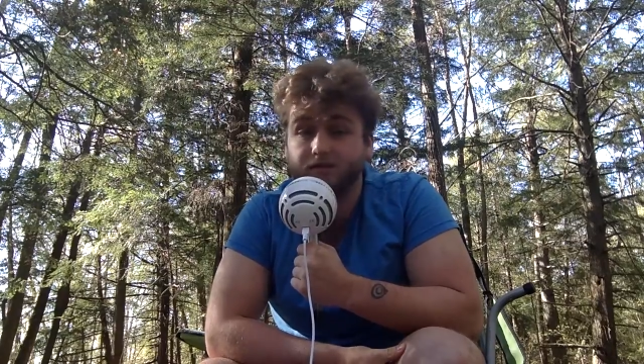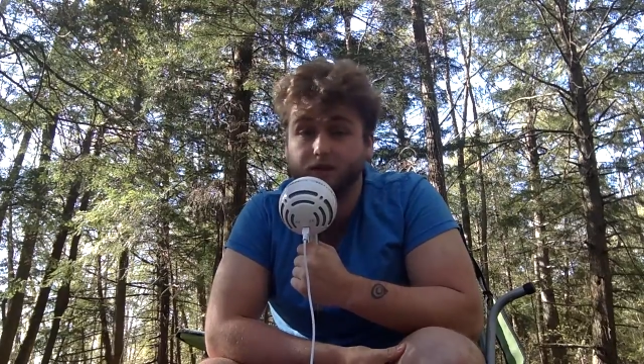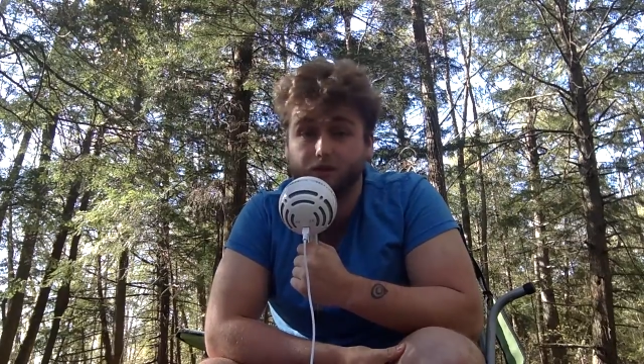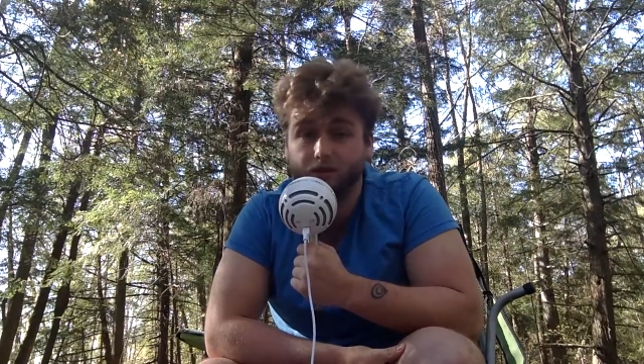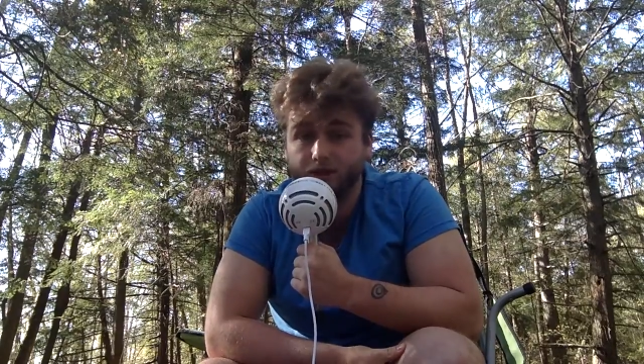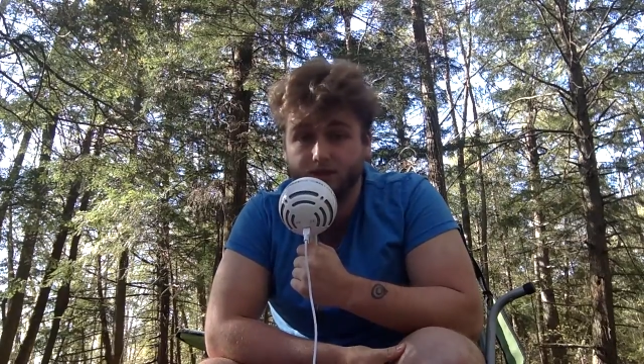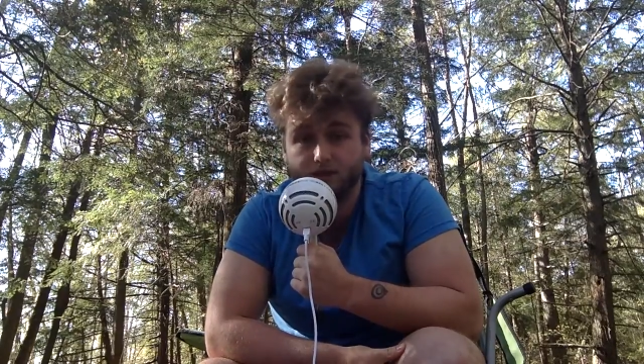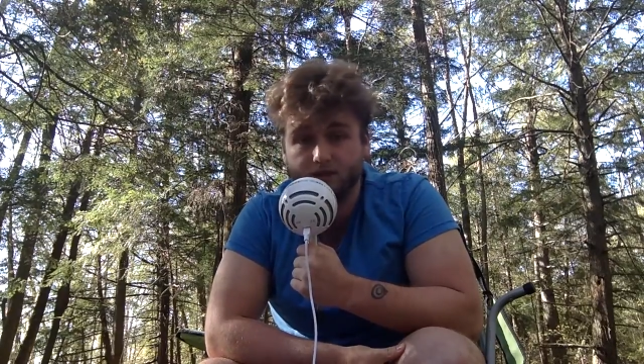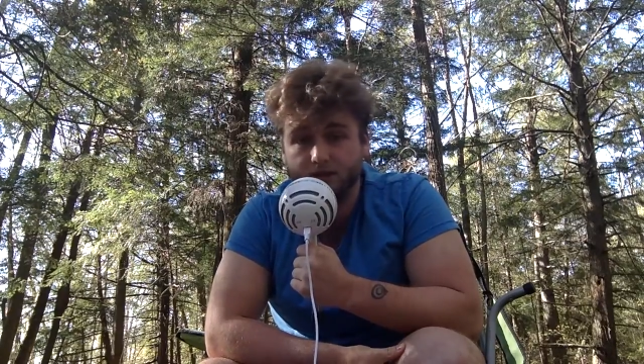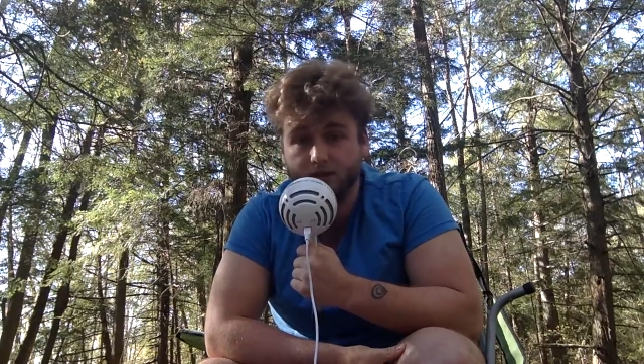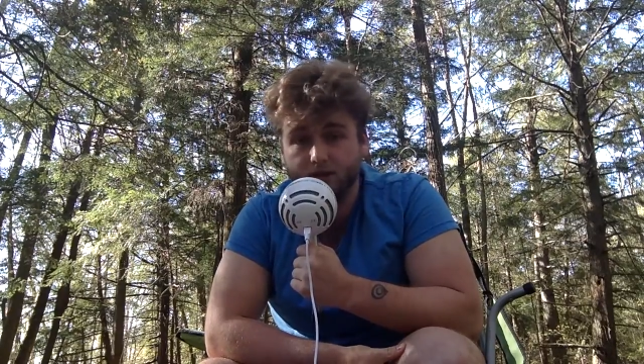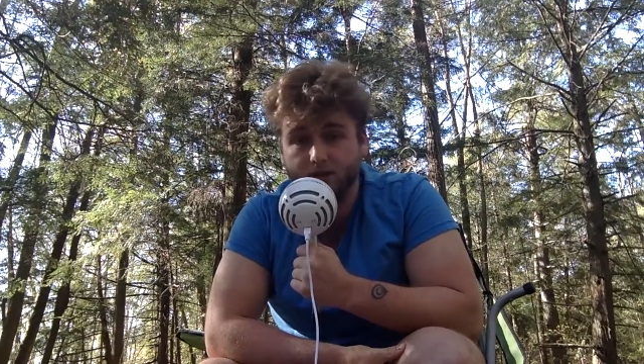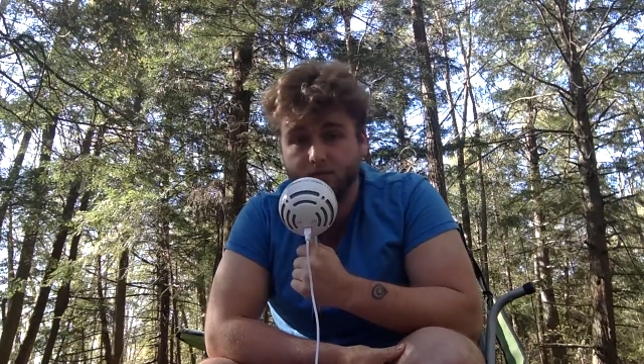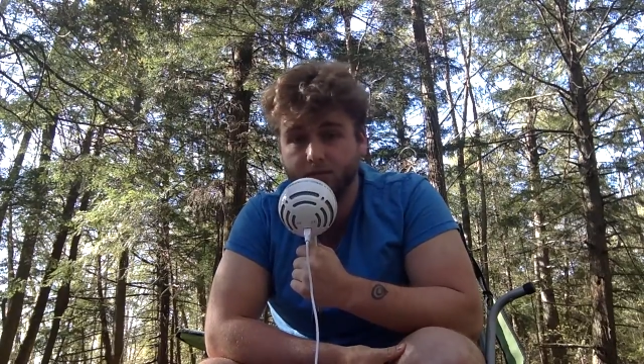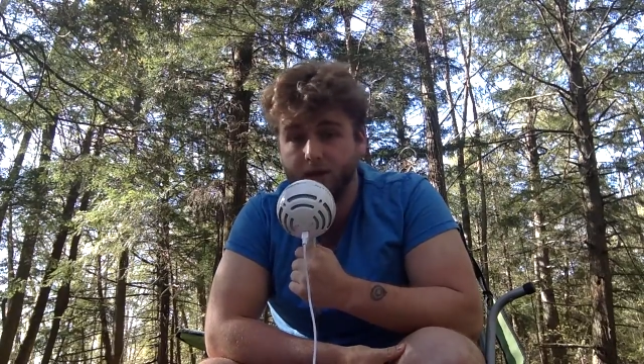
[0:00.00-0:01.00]
outlets,
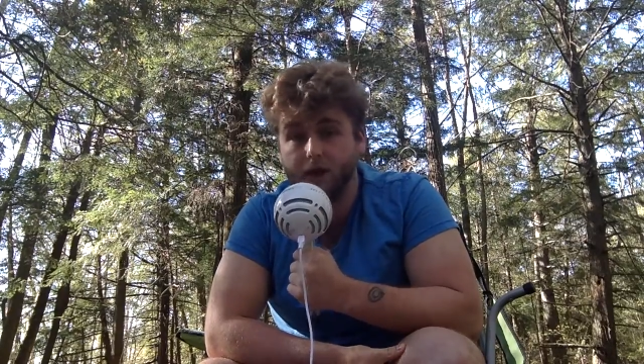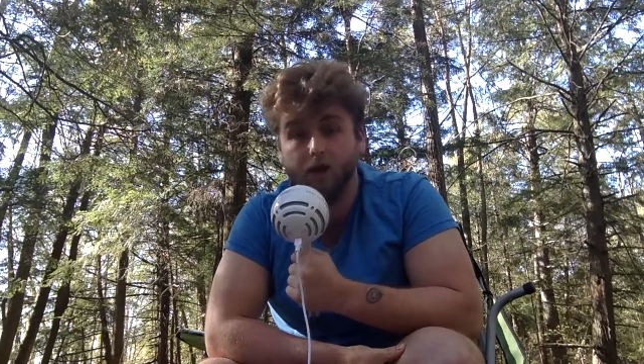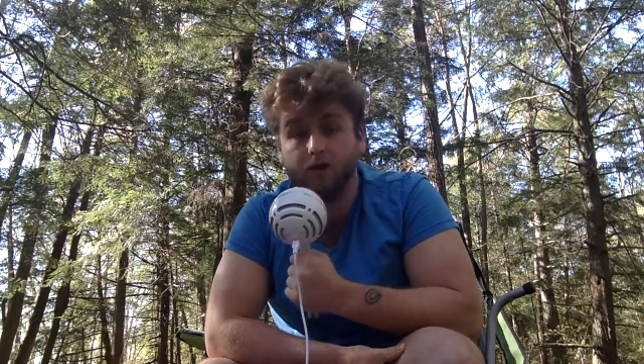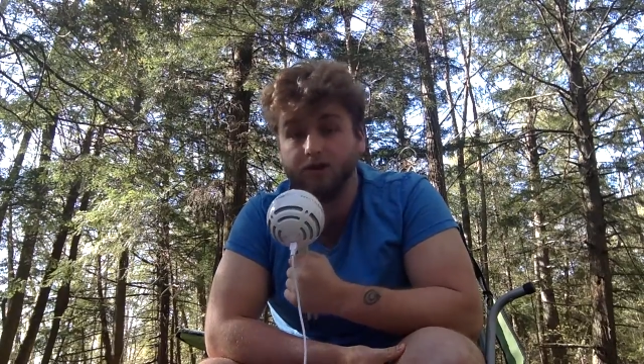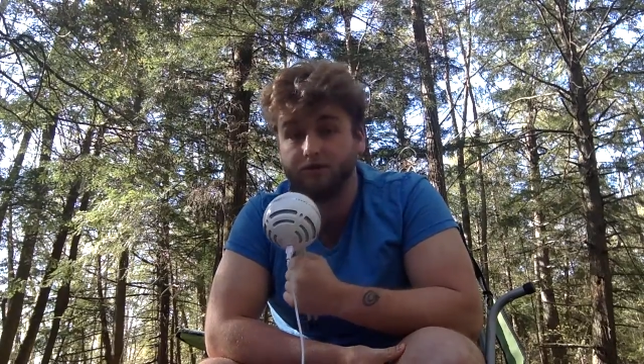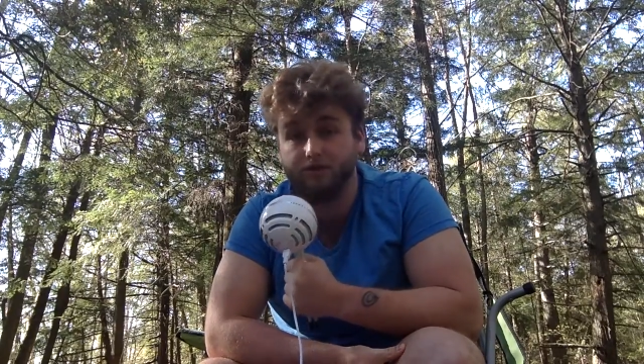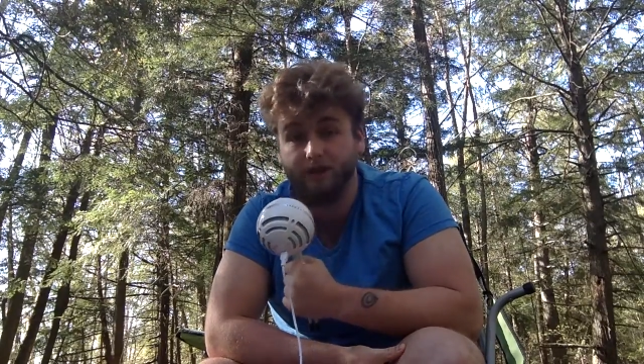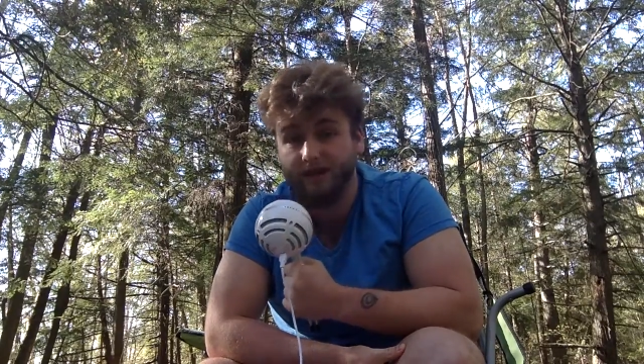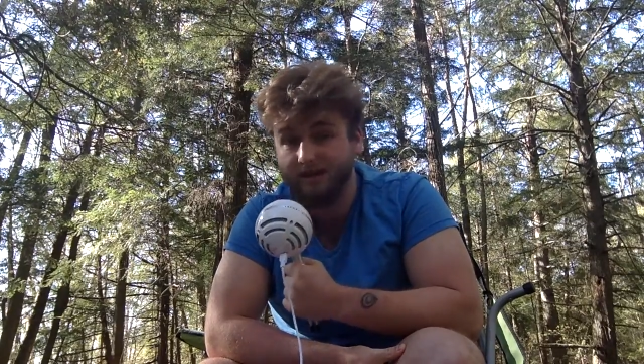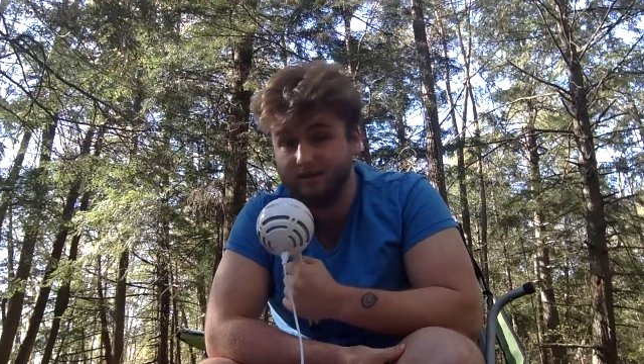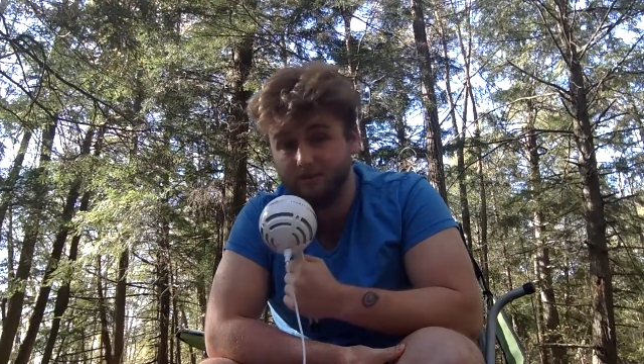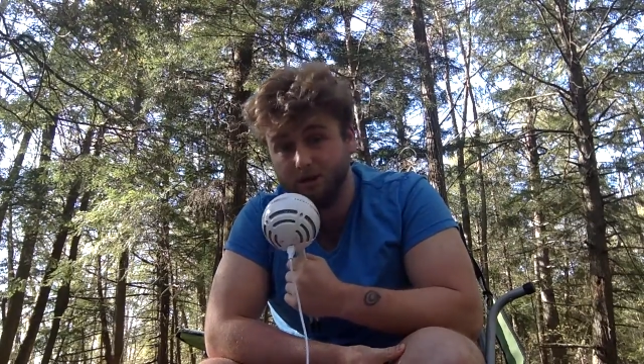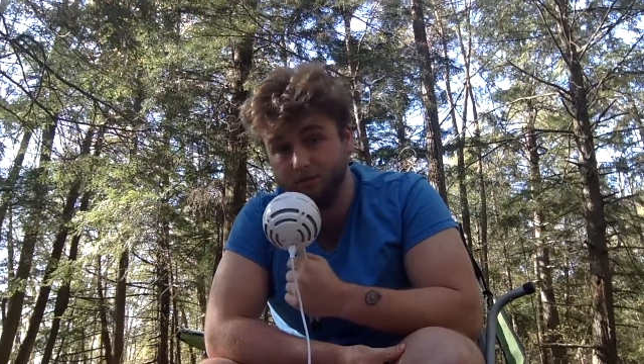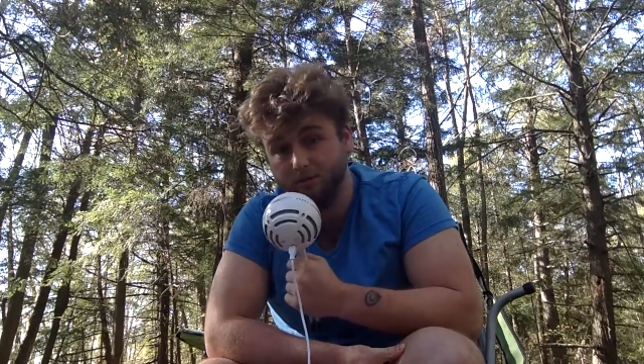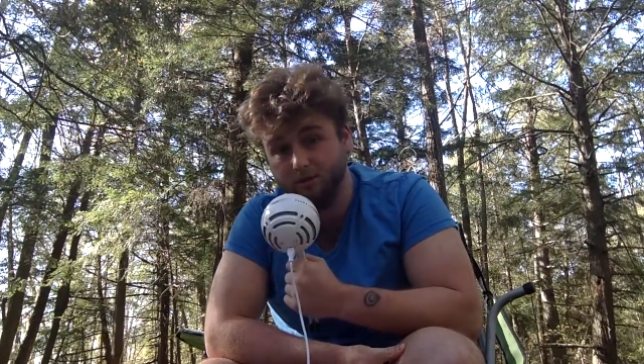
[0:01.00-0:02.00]
by all different kinds
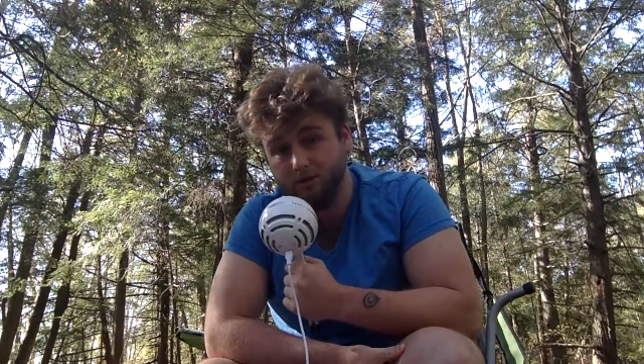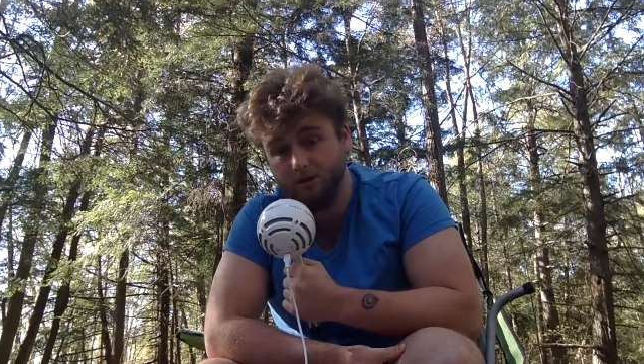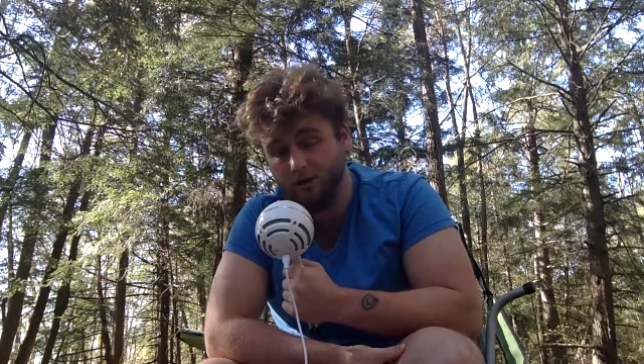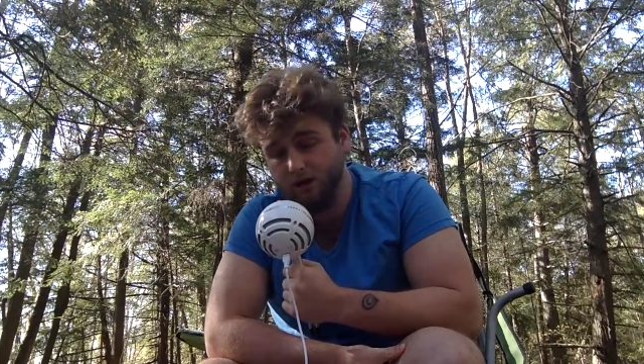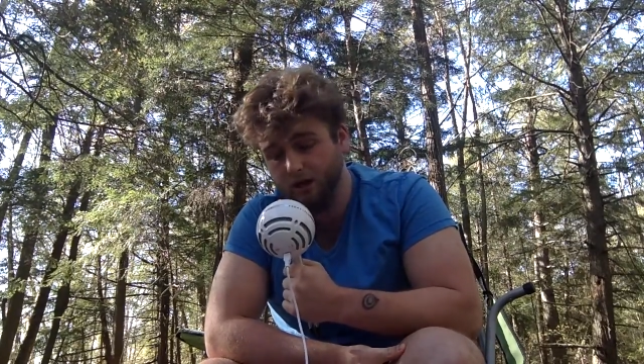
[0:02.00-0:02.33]
of people.